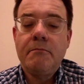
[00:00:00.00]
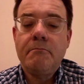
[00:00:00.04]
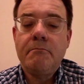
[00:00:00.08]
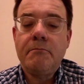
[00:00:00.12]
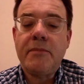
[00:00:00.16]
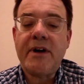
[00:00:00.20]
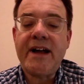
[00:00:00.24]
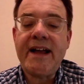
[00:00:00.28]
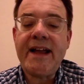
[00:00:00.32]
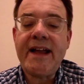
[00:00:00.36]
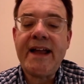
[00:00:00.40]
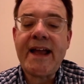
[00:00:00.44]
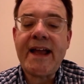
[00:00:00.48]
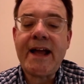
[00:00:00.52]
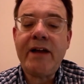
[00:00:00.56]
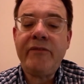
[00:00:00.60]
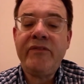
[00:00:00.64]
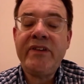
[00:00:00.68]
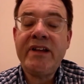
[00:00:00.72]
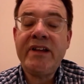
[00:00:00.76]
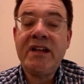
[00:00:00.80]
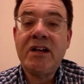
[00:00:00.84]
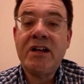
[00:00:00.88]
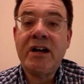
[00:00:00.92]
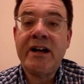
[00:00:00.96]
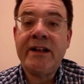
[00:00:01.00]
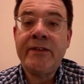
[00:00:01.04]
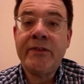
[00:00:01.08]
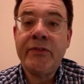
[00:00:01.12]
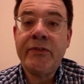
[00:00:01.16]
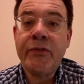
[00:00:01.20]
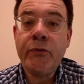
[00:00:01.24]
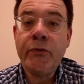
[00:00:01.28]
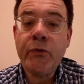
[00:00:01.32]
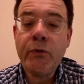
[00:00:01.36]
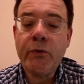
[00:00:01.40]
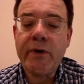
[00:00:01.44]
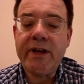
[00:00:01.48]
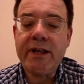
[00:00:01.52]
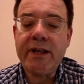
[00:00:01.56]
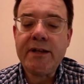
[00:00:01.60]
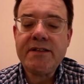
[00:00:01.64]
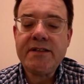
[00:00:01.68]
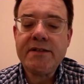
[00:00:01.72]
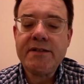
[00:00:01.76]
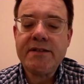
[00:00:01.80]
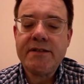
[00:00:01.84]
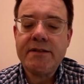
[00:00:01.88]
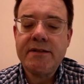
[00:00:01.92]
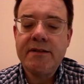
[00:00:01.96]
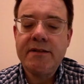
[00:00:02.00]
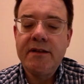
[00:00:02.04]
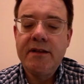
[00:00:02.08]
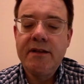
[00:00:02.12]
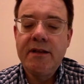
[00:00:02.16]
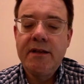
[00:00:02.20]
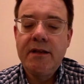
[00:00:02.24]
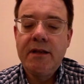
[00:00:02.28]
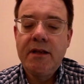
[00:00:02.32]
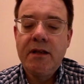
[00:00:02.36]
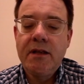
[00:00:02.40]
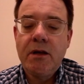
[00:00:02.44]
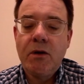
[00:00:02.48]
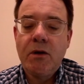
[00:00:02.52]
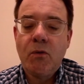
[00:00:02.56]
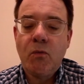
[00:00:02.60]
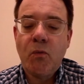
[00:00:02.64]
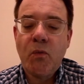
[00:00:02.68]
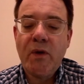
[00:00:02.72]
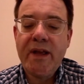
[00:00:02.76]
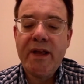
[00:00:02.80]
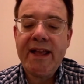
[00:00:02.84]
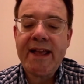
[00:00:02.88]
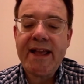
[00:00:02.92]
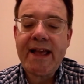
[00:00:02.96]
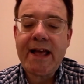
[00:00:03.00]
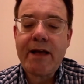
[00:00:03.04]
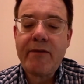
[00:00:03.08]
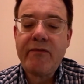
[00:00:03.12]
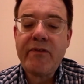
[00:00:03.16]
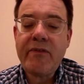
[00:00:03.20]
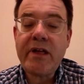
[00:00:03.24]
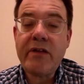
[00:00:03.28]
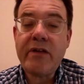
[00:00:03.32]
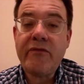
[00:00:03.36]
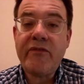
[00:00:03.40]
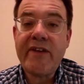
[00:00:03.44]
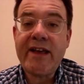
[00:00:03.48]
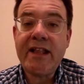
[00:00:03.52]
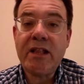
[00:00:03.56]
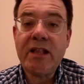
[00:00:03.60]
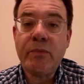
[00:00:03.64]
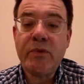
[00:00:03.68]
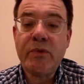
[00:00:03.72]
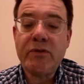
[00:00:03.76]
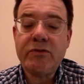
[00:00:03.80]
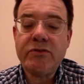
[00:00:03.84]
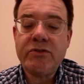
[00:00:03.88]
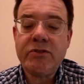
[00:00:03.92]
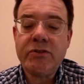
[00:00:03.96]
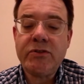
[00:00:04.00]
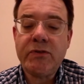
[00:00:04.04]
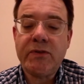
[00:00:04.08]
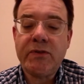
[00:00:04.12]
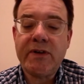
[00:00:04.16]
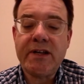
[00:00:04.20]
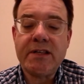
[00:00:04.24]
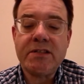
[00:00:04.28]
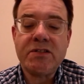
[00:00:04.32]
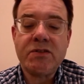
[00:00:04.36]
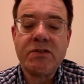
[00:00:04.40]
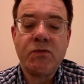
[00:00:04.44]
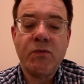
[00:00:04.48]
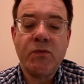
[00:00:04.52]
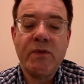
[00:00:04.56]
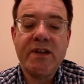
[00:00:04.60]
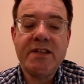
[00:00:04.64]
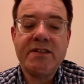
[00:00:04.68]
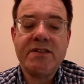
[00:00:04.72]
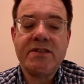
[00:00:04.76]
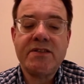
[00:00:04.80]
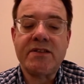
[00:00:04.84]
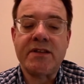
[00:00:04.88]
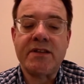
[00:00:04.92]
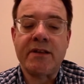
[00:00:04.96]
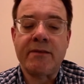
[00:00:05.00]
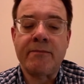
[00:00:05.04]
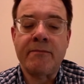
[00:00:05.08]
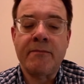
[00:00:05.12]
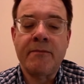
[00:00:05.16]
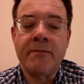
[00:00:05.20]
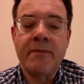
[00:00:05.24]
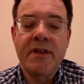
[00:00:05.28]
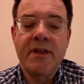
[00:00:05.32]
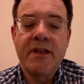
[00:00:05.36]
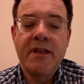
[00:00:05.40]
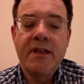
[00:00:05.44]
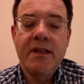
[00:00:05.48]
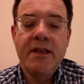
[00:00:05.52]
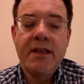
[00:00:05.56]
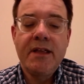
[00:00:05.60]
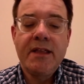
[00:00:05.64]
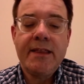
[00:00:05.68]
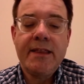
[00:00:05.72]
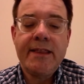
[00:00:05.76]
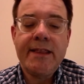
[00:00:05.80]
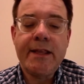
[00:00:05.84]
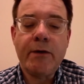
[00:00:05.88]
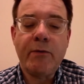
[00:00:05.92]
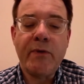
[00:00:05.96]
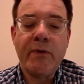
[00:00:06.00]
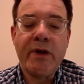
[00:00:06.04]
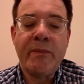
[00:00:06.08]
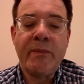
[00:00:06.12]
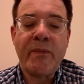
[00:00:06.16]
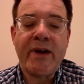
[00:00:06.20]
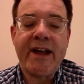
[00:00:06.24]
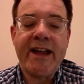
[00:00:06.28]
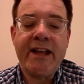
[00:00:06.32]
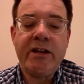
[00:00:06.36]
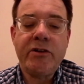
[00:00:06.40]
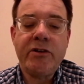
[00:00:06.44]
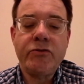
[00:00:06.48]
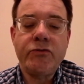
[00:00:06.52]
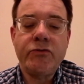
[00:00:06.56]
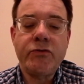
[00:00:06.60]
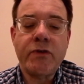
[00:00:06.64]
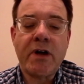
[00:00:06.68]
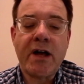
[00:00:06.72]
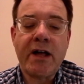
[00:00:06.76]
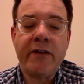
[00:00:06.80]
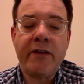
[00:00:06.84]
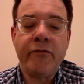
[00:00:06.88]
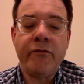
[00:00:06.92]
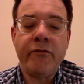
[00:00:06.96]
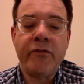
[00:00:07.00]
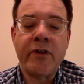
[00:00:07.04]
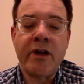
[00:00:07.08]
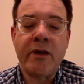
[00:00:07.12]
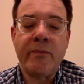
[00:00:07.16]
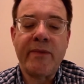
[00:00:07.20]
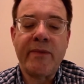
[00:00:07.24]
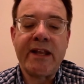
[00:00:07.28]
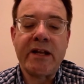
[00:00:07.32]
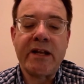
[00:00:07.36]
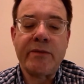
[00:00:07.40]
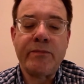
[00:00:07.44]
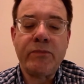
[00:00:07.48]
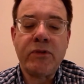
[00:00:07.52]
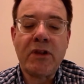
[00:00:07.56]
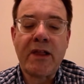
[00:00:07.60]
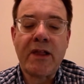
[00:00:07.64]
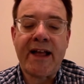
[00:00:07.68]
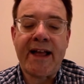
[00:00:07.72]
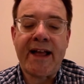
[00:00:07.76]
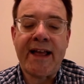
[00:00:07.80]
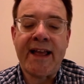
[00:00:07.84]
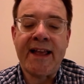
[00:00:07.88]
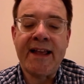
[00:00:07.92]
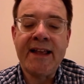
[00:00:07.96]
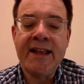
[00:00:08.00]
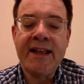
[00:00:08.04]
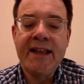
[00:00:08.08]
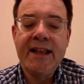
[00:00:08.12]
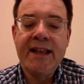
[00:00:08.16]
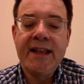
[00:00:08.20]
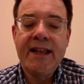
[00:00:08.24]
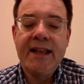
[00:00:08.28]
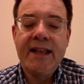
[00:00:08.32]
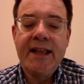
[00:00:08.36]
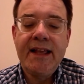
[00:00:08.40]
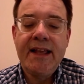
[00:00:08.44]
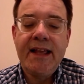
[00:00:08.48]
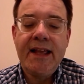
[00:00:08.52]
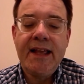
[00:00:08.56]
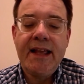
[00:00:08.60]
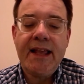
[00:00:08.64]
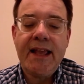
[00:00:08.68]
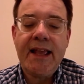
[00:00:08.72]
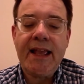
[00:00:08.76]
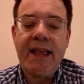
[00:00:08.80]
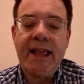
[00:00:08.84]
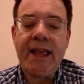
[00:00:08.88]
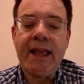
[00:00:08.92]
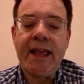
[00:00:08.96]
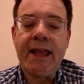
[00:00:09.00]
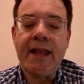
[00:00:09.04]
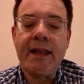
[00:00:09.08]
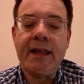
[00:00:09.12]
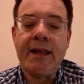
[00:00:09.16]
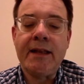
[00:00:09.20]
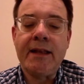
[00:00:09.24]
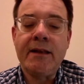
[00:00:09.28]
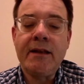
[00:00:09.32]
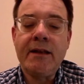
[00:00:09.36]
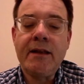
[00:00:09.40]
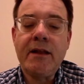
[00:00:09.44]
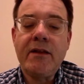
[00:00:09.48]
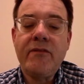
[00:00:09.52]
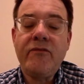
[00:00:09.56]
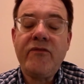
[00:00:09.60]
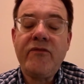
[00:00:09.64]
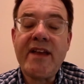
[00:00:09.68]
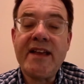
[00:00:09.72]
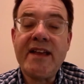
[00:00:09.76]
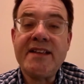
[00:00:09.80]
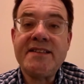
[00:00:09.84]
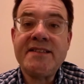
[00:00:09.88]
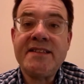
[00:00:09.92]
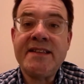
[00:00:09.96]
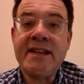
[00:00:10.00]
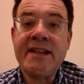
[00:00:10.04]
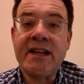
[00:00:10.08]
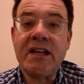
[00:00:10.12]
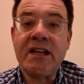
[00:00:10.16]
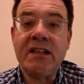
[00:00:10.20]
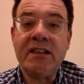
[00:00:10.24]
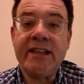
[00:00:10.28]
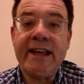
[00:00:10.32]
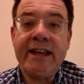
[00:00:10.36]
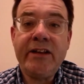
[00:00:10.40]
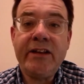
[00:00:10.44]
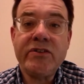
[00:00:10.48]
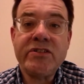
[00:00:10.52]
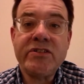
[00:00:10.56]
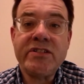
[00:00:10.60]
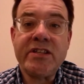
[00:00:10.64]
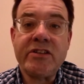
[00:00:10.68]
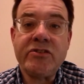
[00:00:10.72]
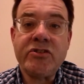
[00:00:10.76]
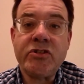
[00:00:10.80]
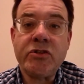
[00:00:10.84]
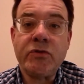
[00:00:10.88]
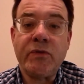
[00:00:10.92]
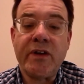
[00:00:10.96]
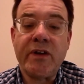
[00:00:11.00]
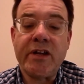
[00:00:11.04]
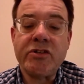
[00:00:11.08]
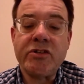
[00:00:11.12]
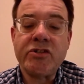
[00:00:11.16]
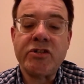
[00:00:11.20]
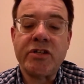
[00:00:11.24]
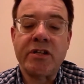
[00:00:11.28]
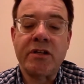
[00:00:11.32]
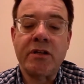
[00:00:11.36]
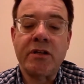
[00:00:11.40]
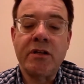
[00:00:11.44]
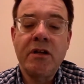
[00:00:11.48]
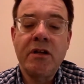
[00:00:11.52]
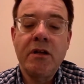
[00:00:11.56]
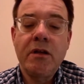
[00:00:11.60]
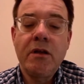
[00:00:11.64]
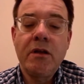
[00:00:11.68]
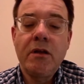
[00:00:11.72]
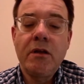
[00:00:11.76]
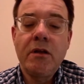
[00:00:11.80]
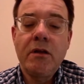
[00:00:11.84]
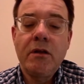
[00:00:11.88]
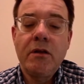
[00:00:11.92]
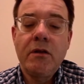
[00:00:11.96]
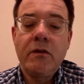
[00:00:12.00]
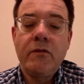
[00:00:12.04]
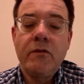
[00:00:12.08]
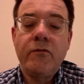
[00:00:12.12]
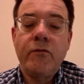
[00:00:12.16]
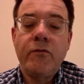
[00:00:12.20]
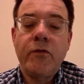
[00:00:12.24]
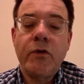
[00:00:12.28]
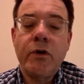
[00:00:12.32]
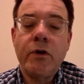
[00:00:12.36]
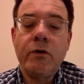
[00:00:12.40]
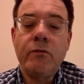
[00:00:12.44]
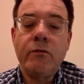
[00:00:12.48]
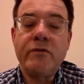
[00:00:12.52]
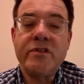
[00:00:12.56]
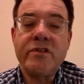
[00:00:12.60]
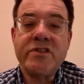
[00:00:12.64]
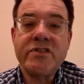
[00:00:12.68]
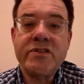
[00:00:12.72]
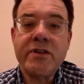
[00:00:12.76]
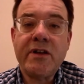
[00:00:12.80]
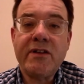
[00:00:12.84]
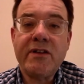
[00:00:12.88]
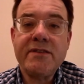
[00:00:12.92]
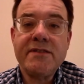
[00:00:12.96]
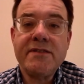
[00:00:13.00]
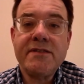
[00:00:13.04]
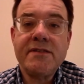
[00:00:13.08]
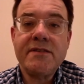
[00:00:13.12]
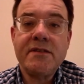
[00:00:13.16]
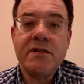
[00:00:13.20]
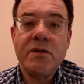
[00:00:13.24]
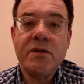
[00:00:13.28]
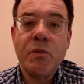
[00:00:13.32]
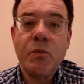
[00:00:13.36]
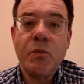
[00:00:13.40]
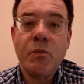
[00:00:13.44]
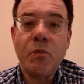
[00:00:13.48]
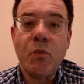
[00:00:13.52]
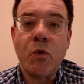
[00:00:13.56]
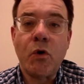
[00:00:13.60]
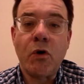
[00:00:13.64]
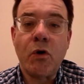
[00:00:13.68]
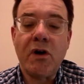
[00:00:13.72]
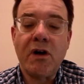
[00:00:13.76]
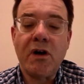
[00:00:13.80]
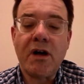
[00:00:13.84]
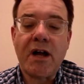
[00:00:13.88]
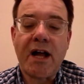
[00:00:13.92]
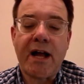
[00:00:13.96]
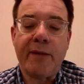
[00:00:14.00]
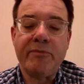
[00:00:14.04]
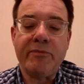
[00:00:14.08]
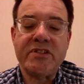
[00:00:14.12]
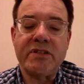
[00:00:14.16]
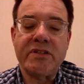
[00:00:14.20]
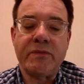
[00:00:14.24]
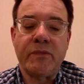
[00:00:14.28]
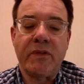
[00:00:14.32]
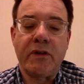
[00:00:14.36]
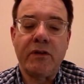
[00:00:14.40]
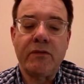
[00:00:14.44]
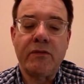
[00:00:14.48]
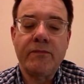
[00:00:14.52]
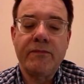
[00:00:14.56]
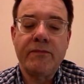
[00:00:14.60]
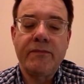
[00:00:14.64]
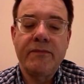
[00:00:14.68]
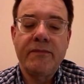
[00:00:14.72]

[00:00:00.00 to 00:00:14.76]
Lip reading: By having gone through it, we have available to us wisdom that we might draw from and apply in facing a later situation for results more optimal.